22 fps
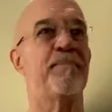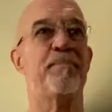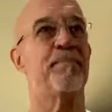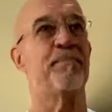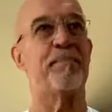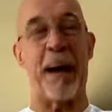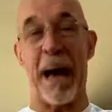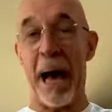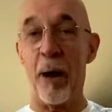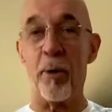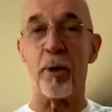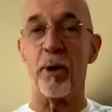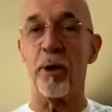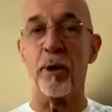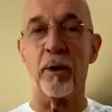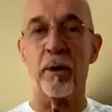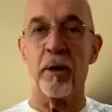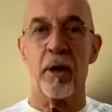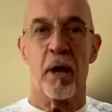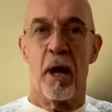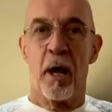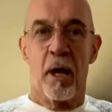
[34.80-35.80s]

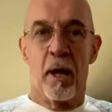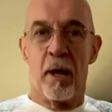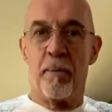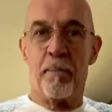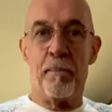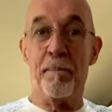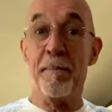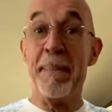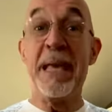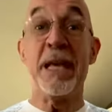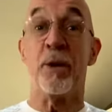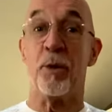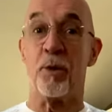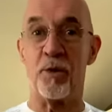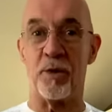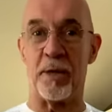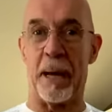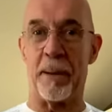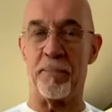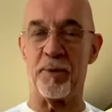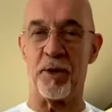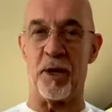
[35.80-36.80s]
powder meal
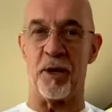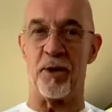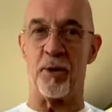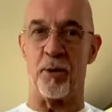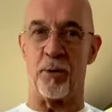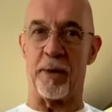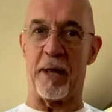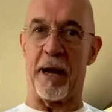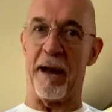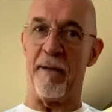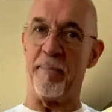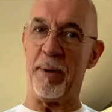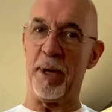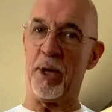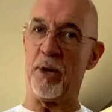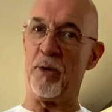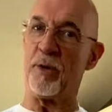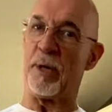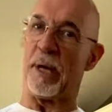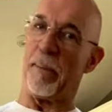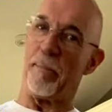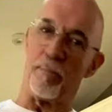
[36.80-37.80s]
substitute that I've been
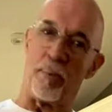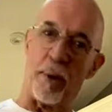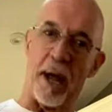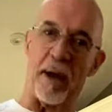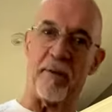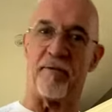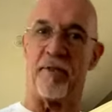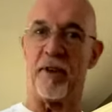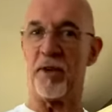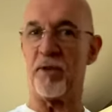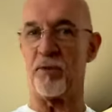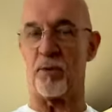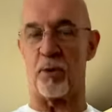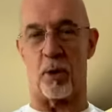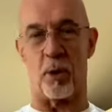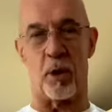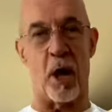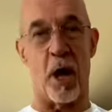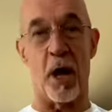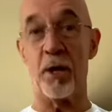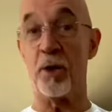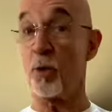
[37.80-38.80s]
using at breakfast or
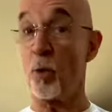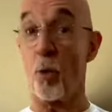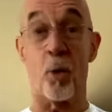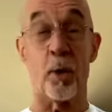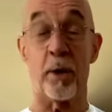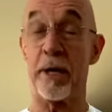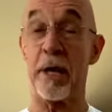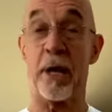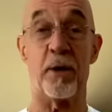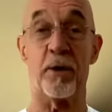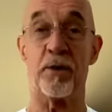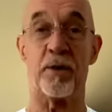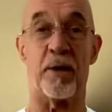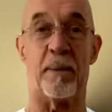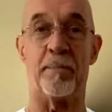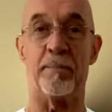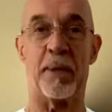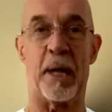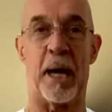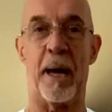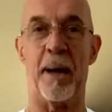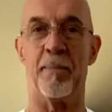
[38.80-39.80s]
lunch or dinner
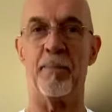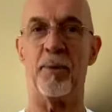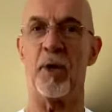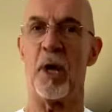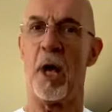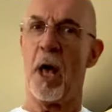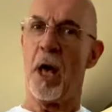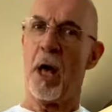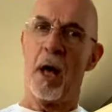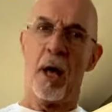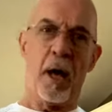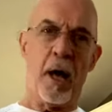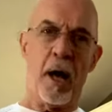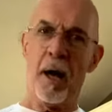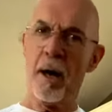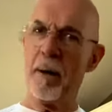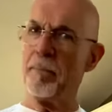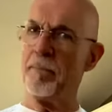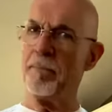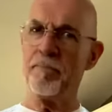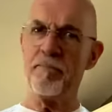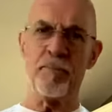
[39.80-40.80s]
sometimes.
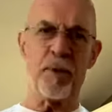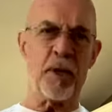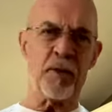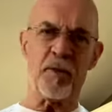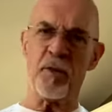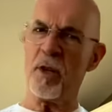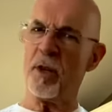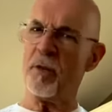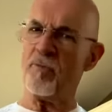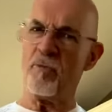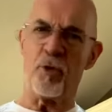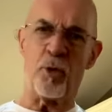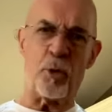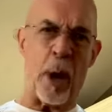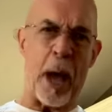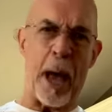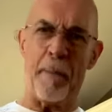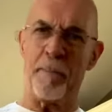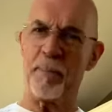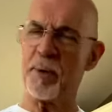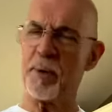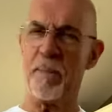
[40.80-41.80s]
Um, just to
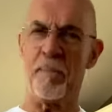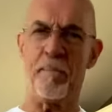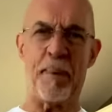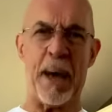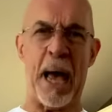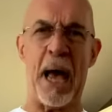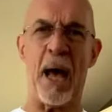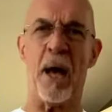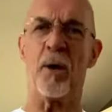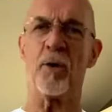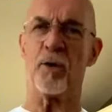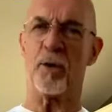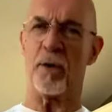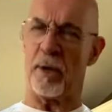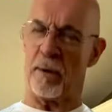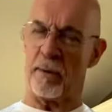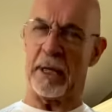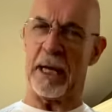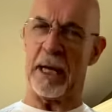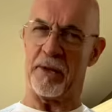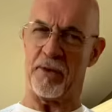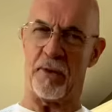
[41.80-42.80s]
drop some pounds
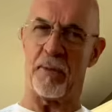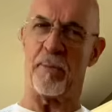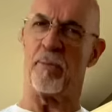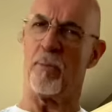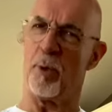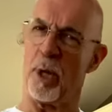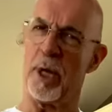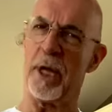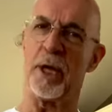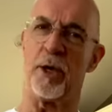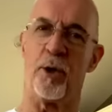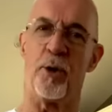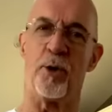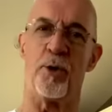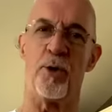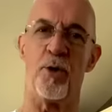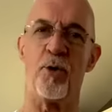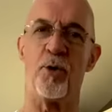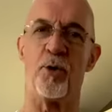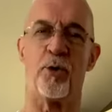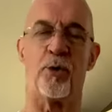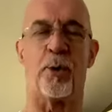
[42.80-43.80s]
and get some really good
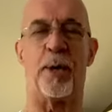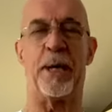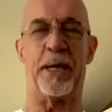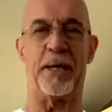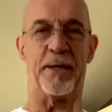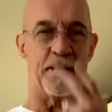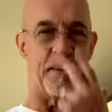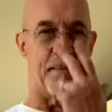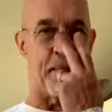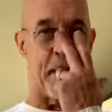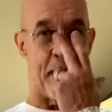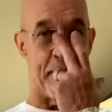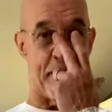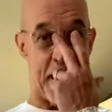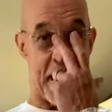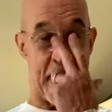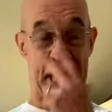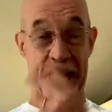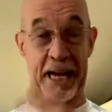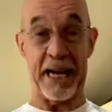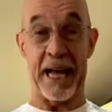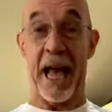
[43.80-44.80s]
nutrients in my
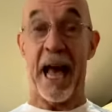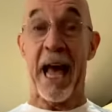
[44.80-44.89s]
body.